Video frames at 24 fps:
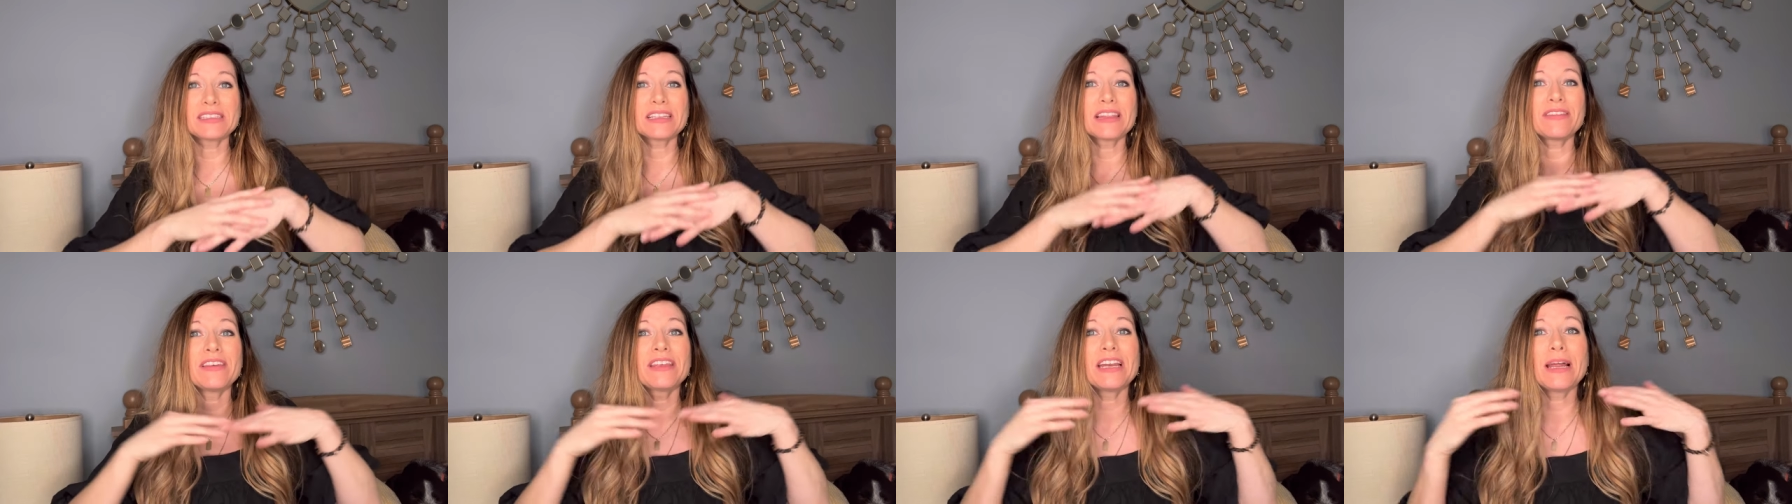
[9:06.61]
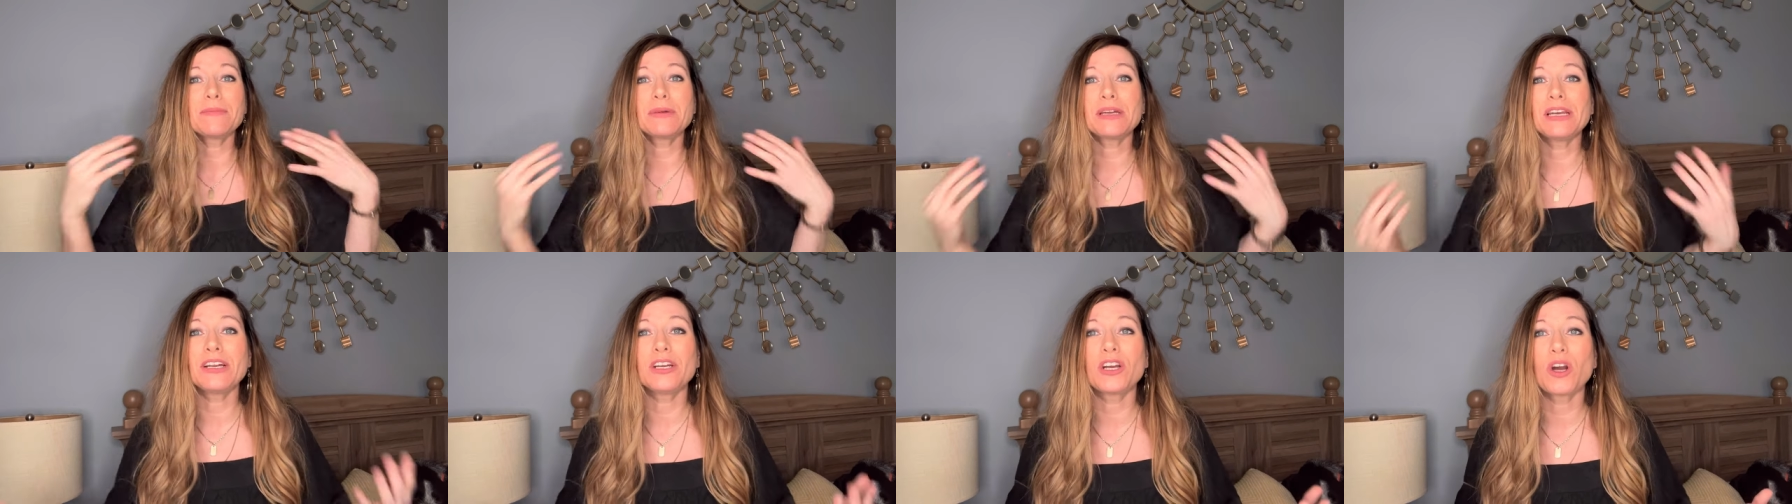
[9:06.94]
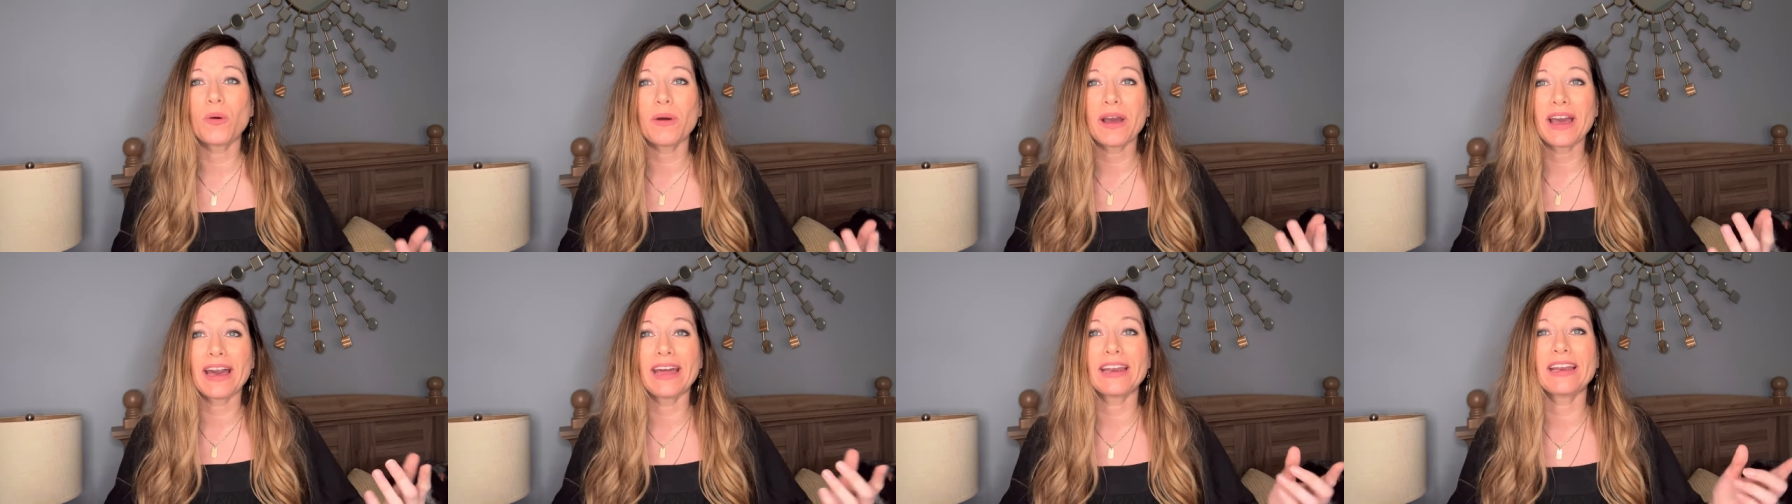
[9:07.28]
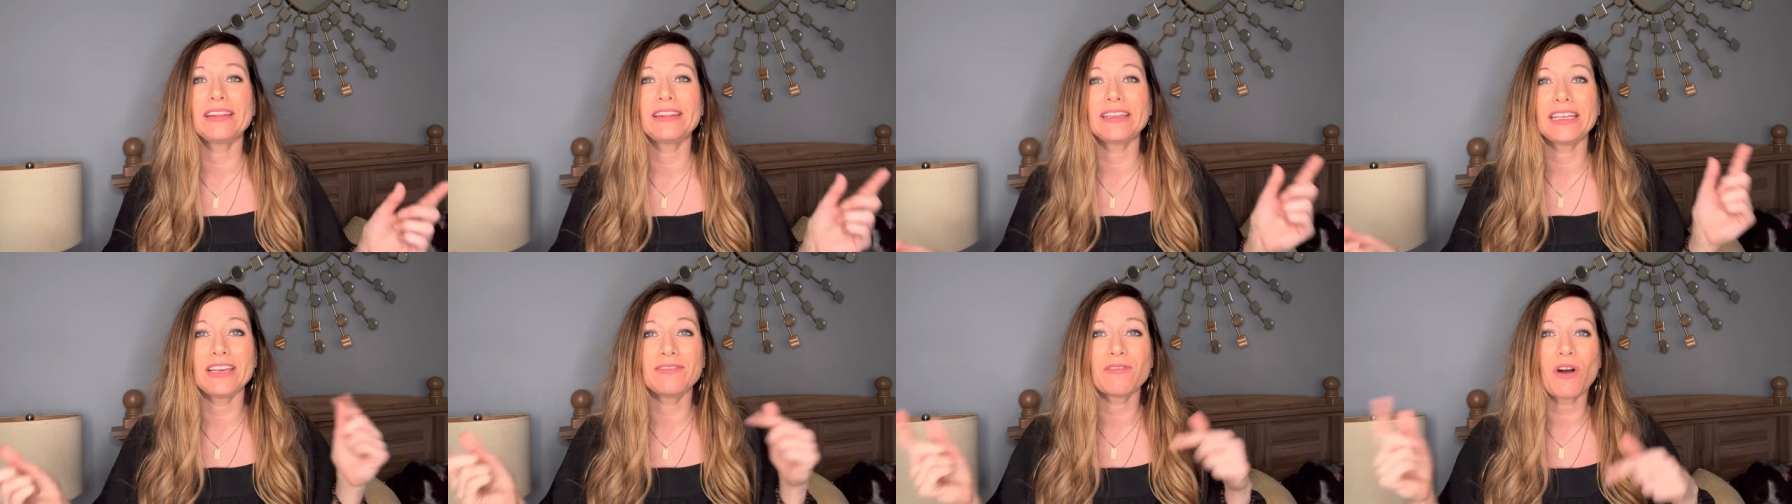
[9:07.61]
And then I'm going to go ahead
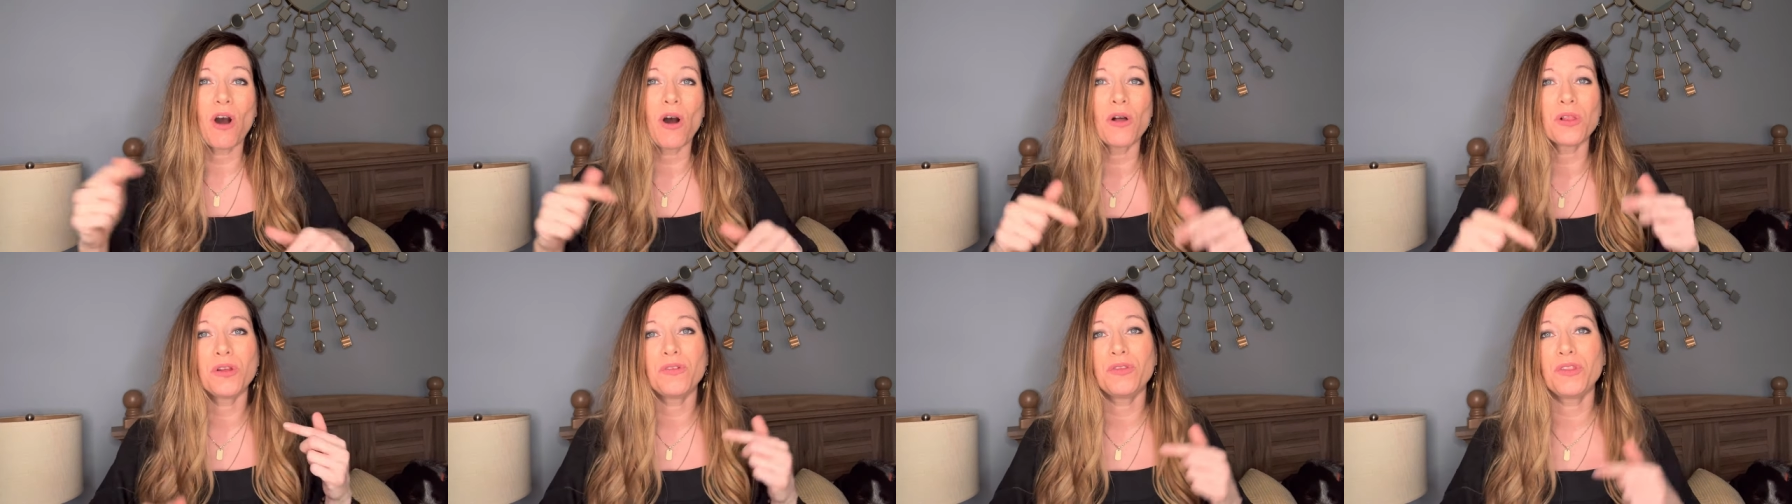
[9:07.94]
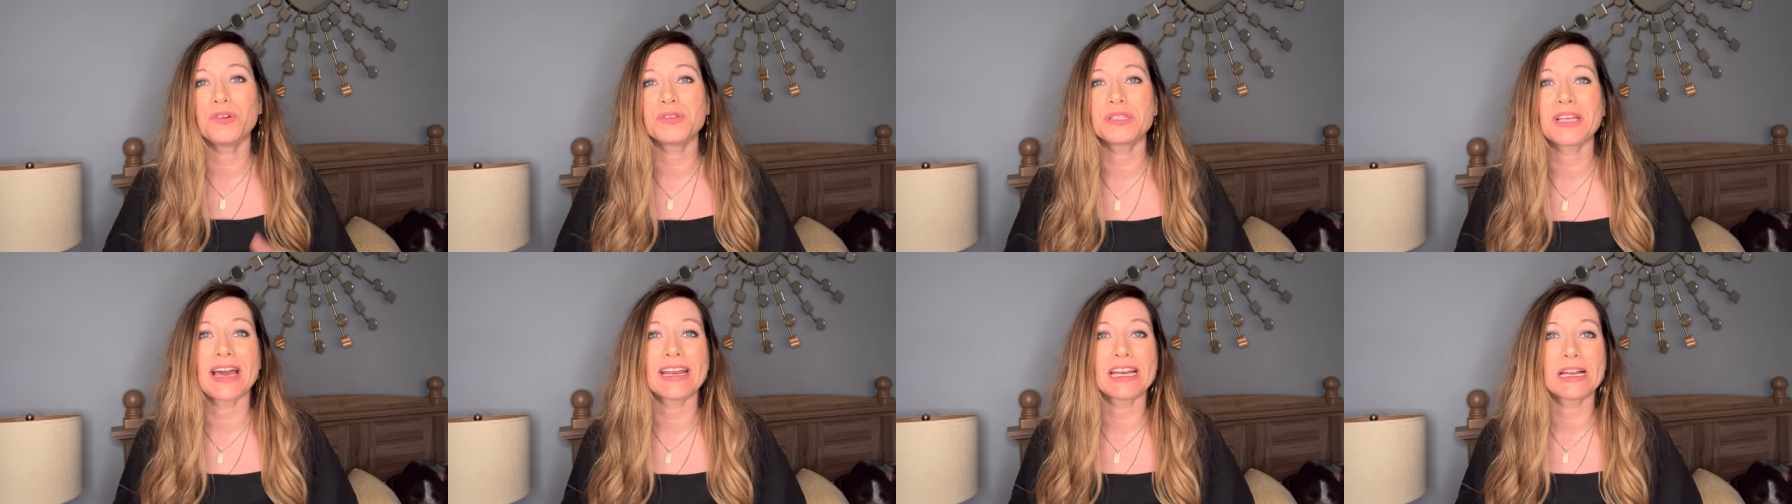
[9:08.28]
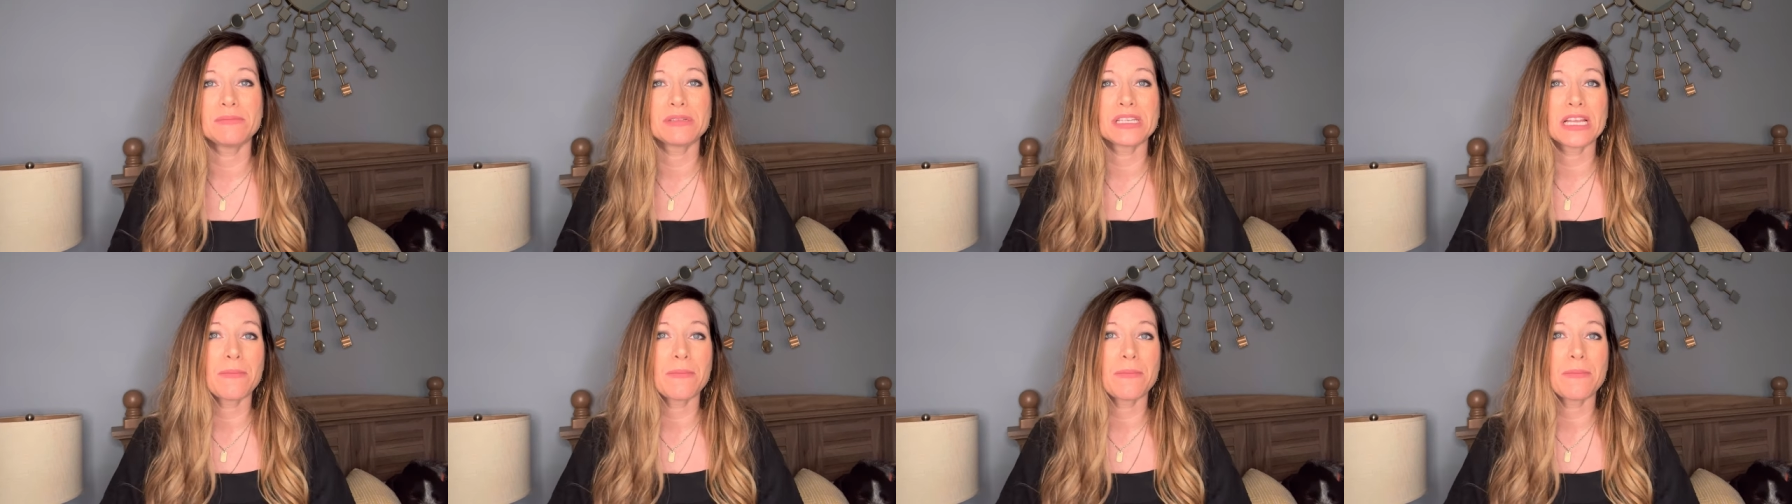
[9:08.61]
and leave all of those items